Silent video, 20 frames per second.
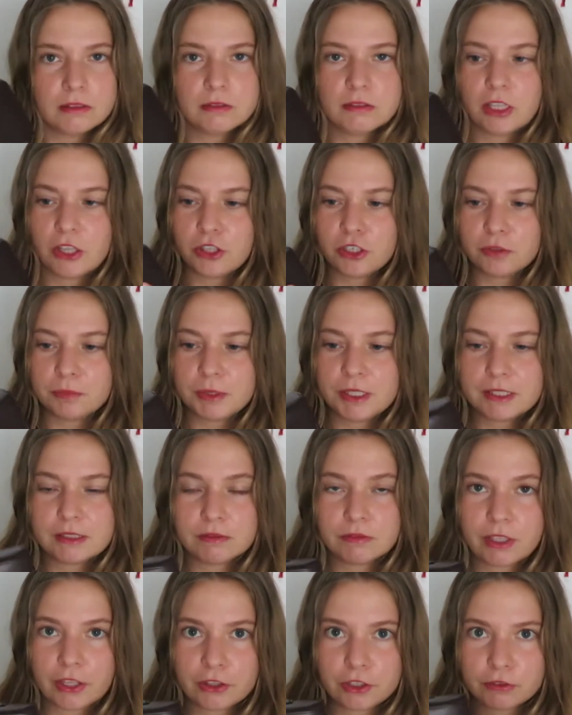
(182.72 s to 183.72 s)
another piece
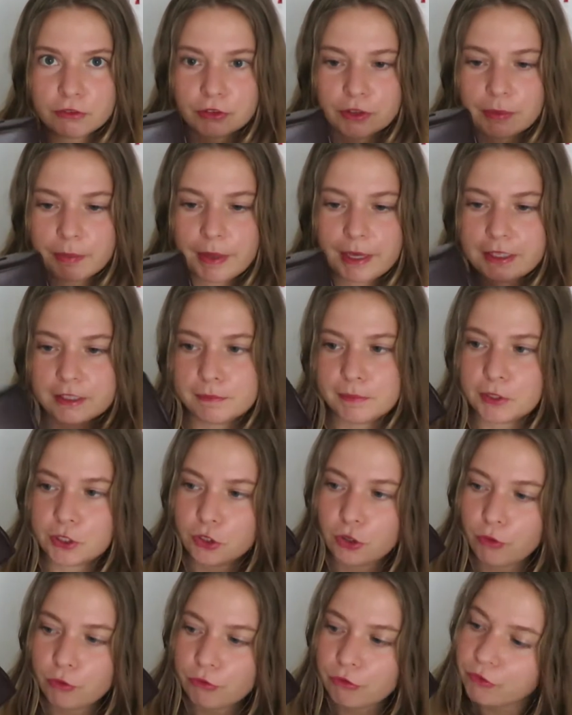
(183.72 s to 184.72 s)
of leather for the base, but
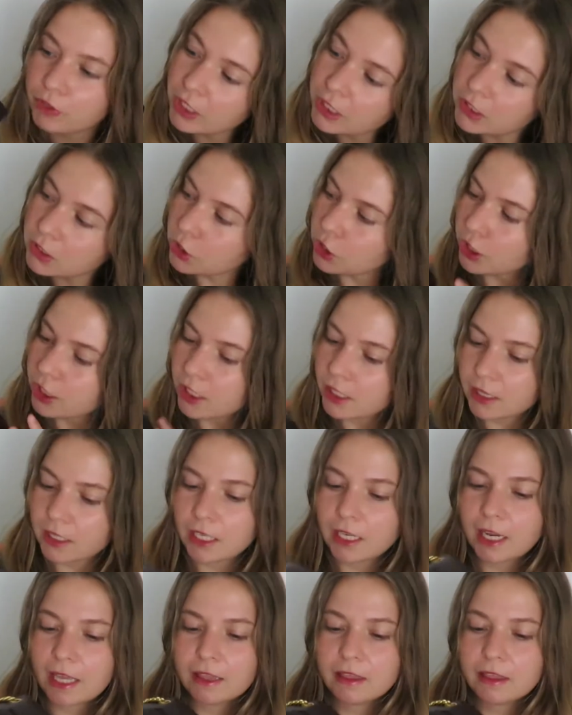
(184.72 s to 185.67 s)
no feet or anything.